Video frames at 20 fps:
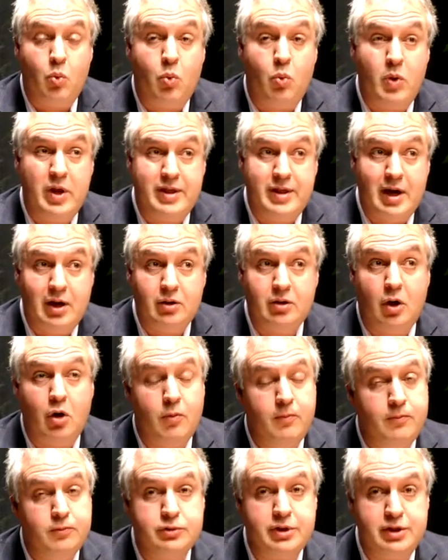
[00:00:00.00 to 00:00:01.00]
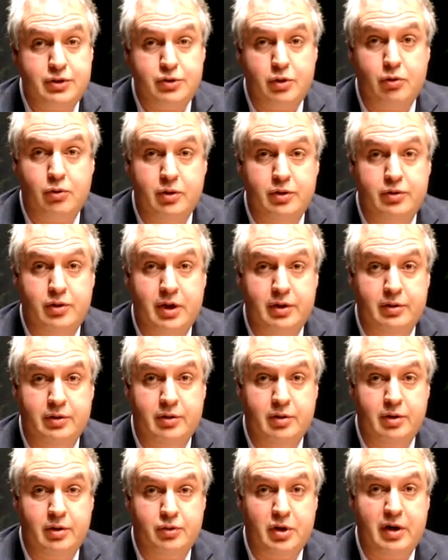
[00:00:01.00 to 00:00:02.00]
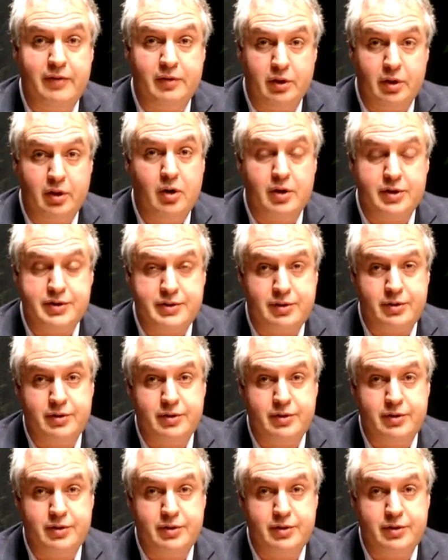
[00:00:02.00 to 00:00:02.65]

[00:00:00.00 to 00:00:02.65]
without hopefully drawing, driving, driving the cost.